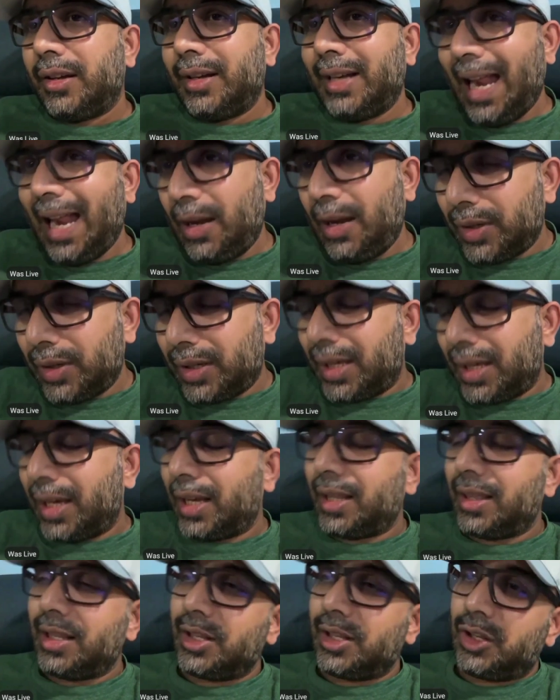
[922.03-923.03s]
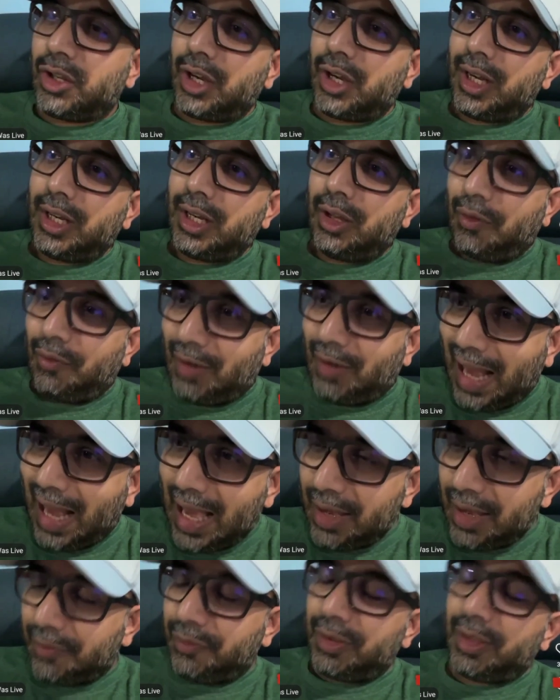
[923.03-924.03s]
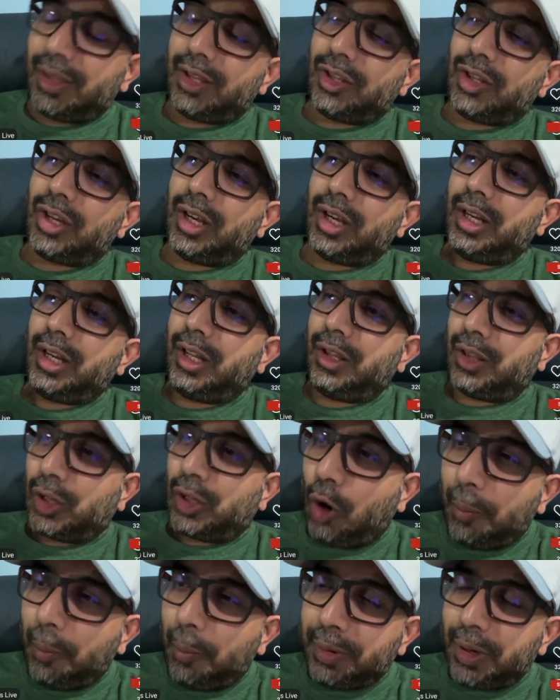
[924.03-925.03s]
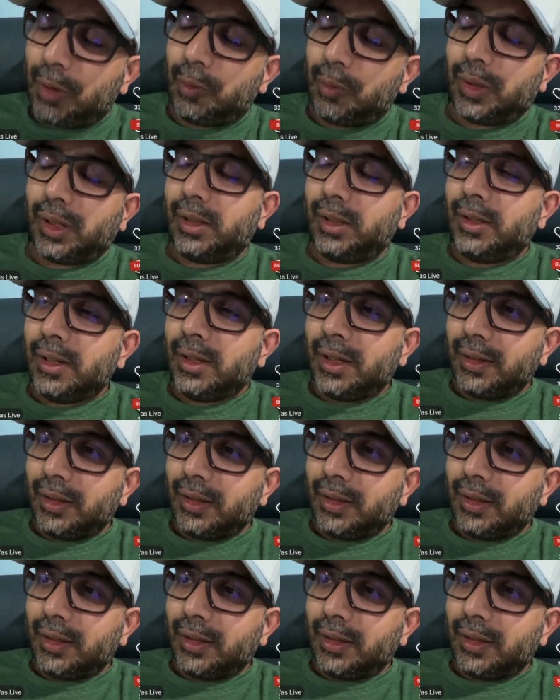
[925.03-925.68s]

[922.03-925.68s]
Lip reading: networking, in this journey of life, in this journey in the corporate world,